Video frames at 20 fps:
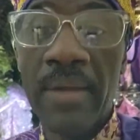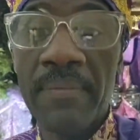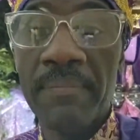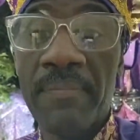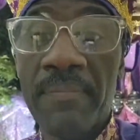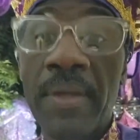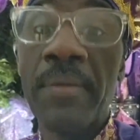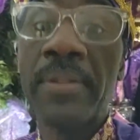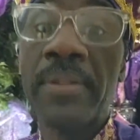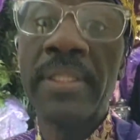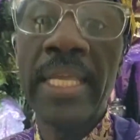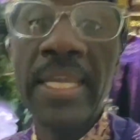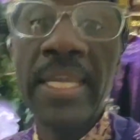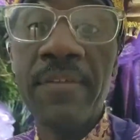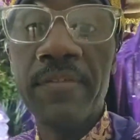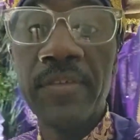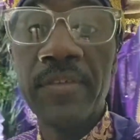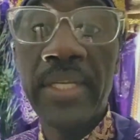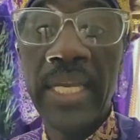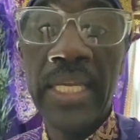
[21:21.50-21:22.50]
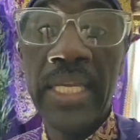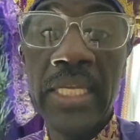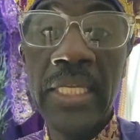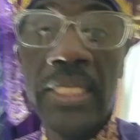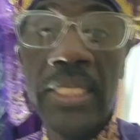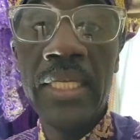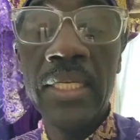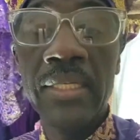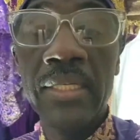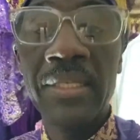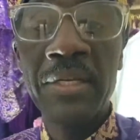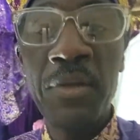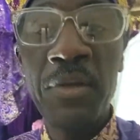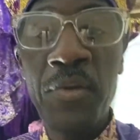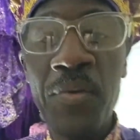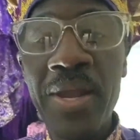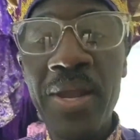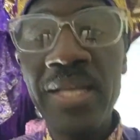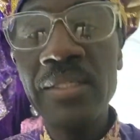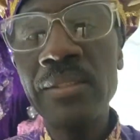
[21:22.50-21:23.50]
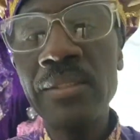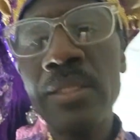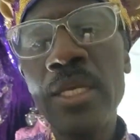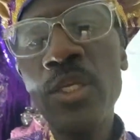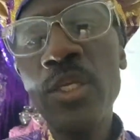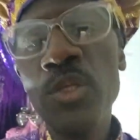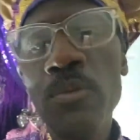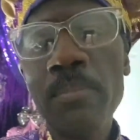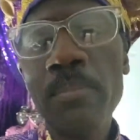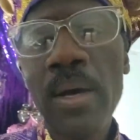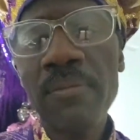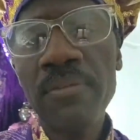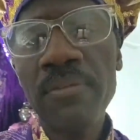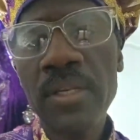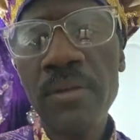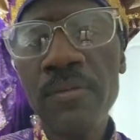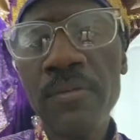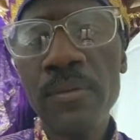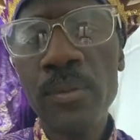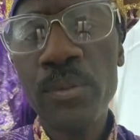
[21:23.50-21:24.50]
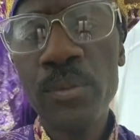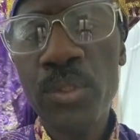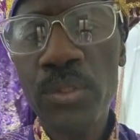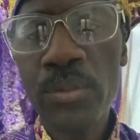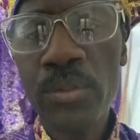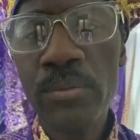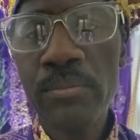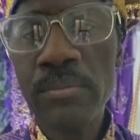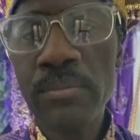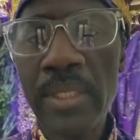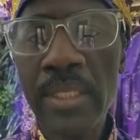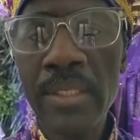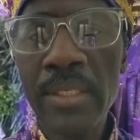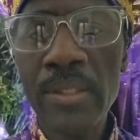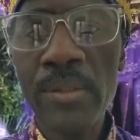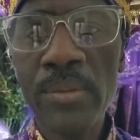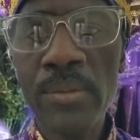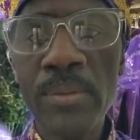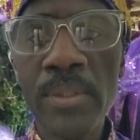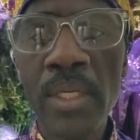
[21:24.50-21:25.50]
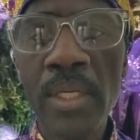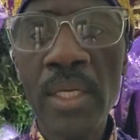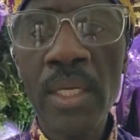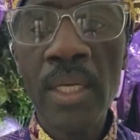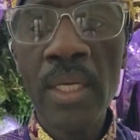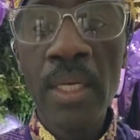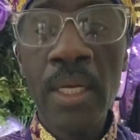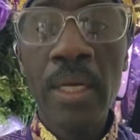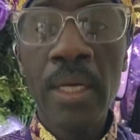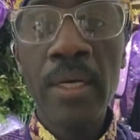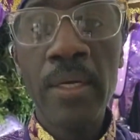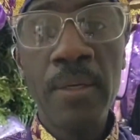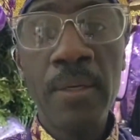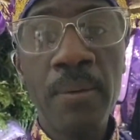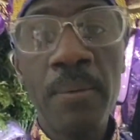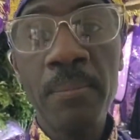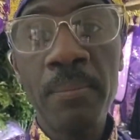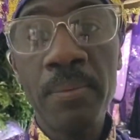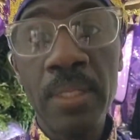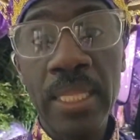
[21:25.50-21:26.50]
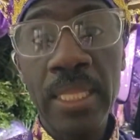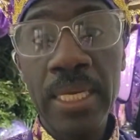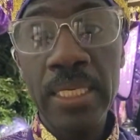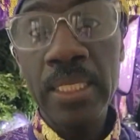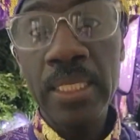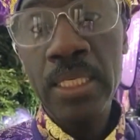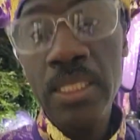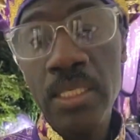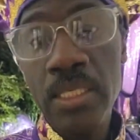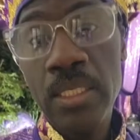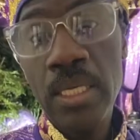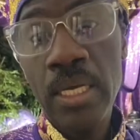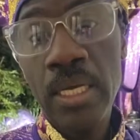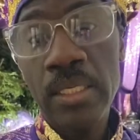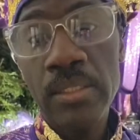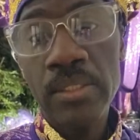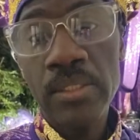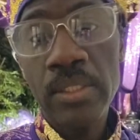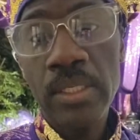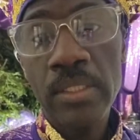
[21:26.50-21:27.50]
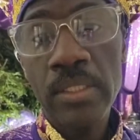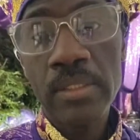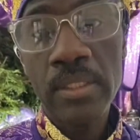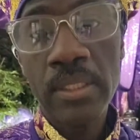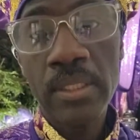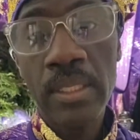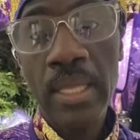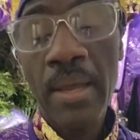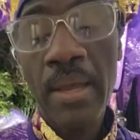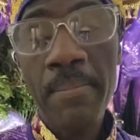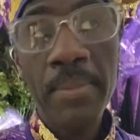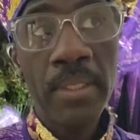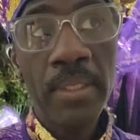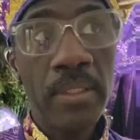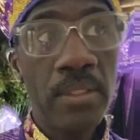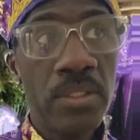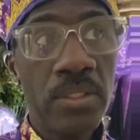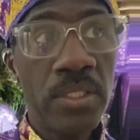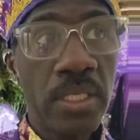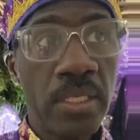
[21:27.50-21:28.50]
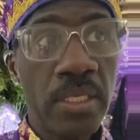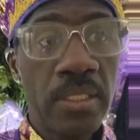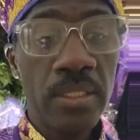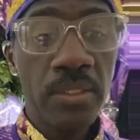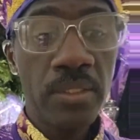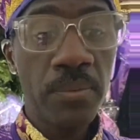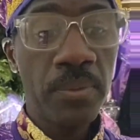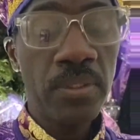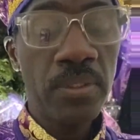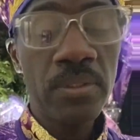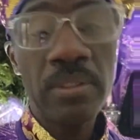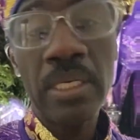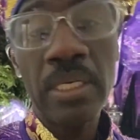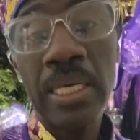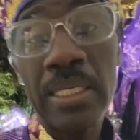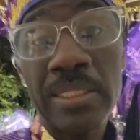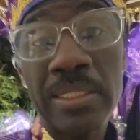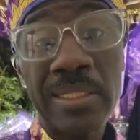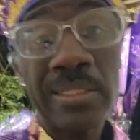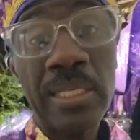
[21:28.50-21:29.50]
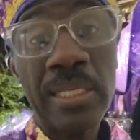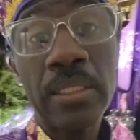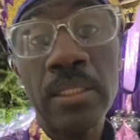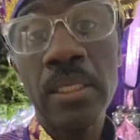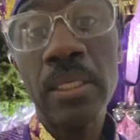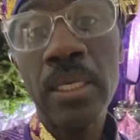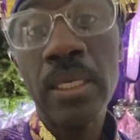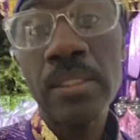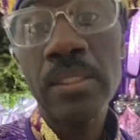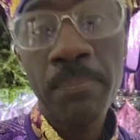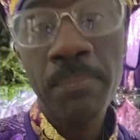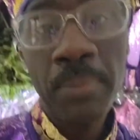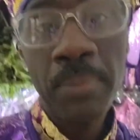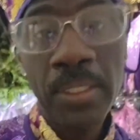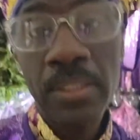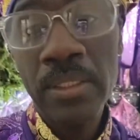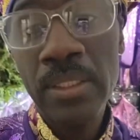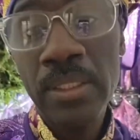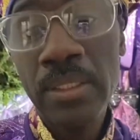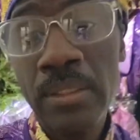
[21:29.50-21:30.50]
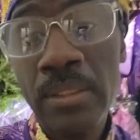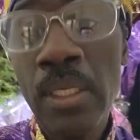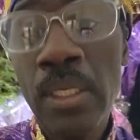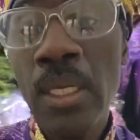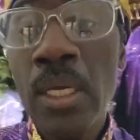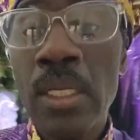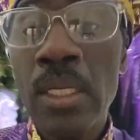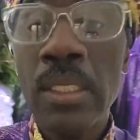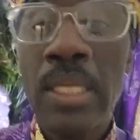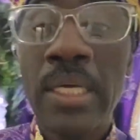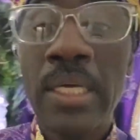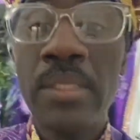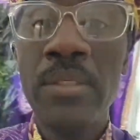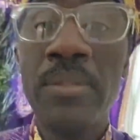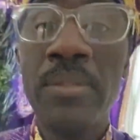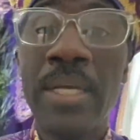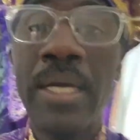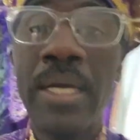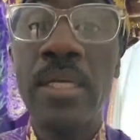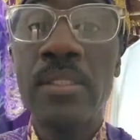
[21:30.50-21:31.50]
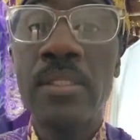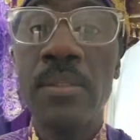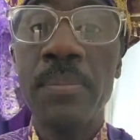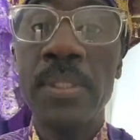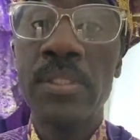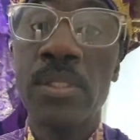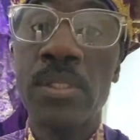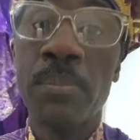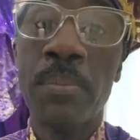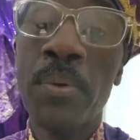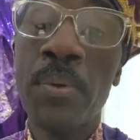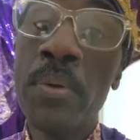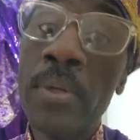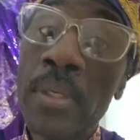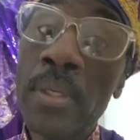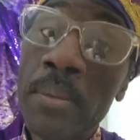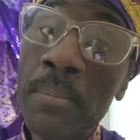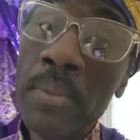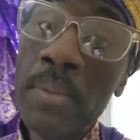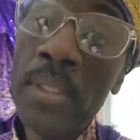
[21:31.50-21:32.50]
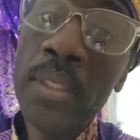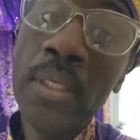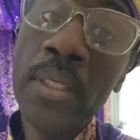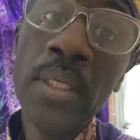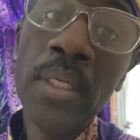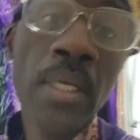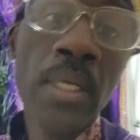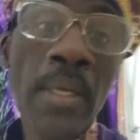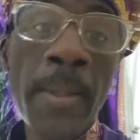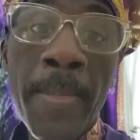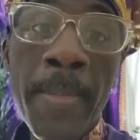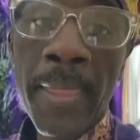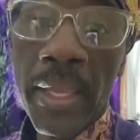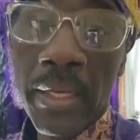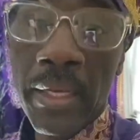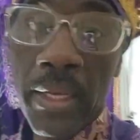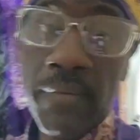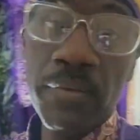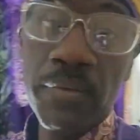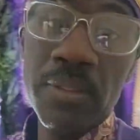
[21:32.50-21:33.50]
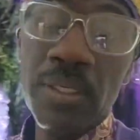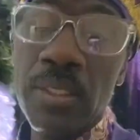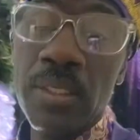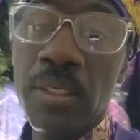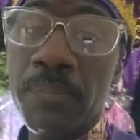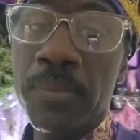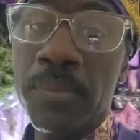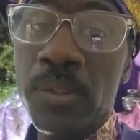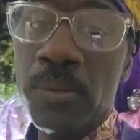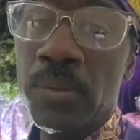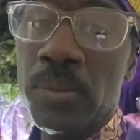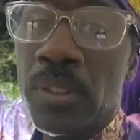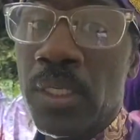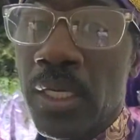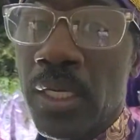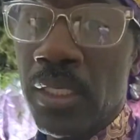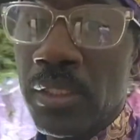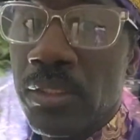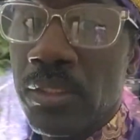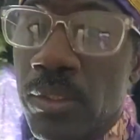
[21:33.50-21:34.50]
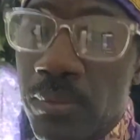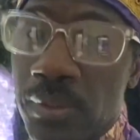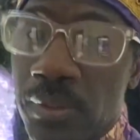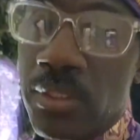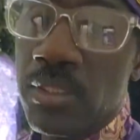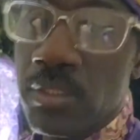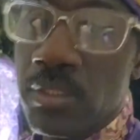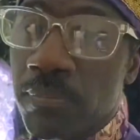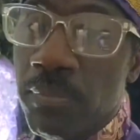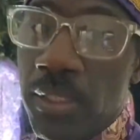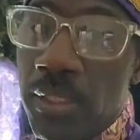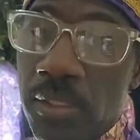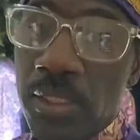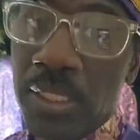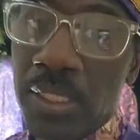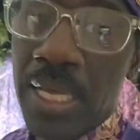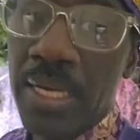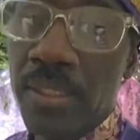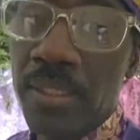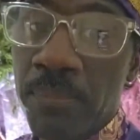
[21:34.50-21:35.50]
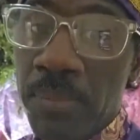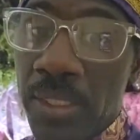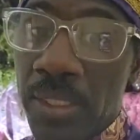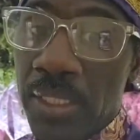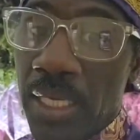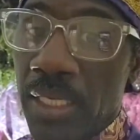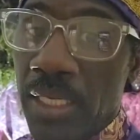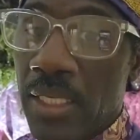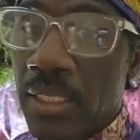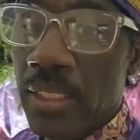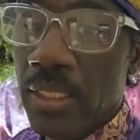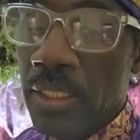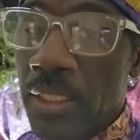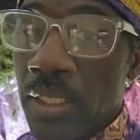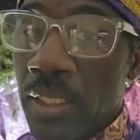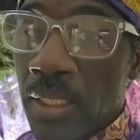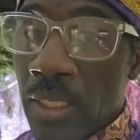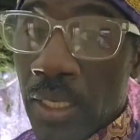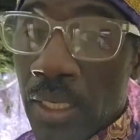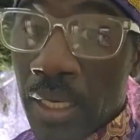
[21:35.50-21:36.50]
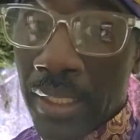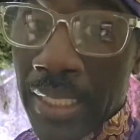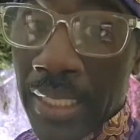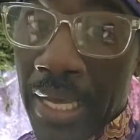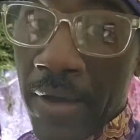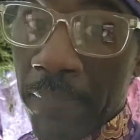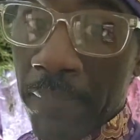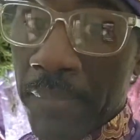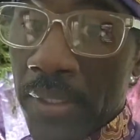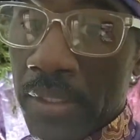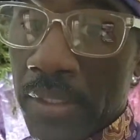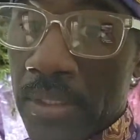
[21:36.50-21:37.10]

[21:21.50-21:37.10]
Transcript: very thankful that he congratulated. Thank you, Maferefun. Thank you. I'm glad that he got a chance to allow me to share this with you guys, because I think it's a big deal. A lot of you guys have been supporting me and everything that I'm doing, and so this means a lot to me that he allowed me